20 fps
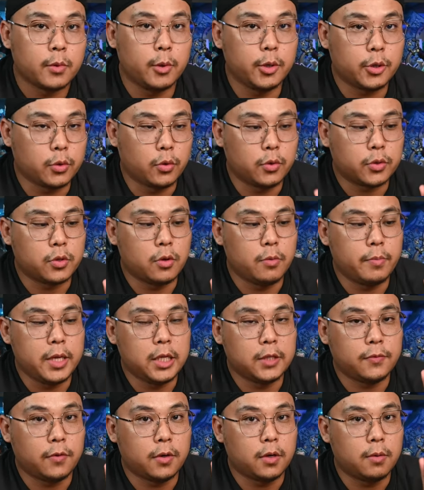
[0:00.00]
which also
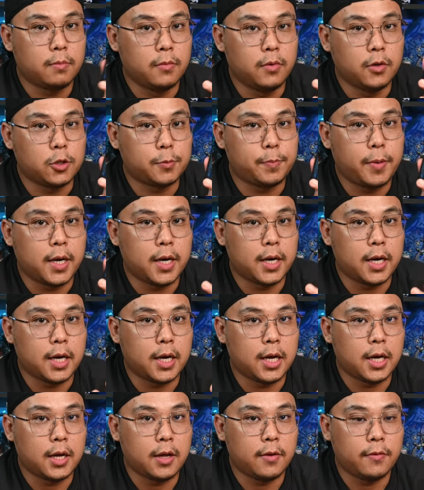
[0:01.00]
means for the most part,
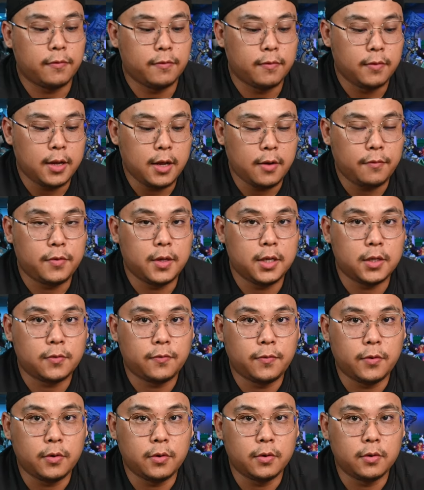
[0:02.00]
I've left this
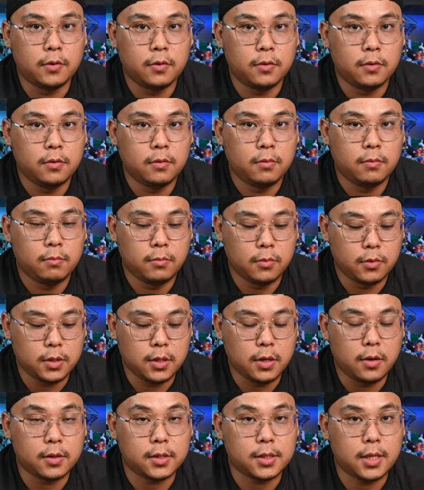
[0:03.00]
phone
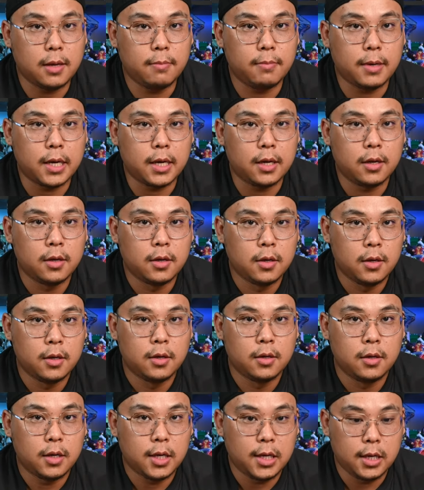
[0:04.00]
mostly on standby,
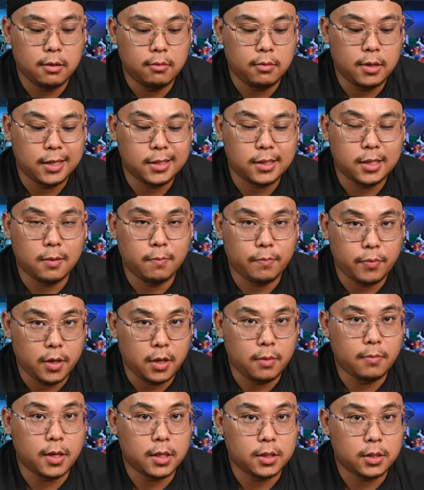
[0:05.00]
lasting
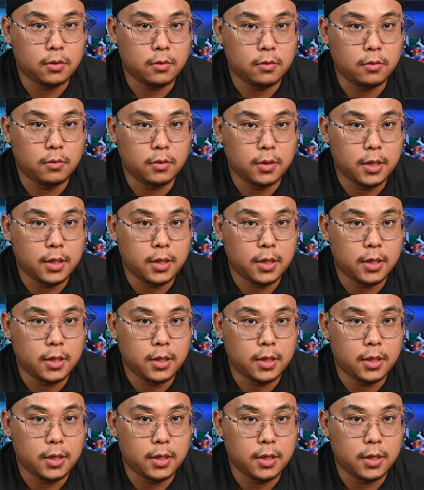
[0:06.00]
pretty much the whole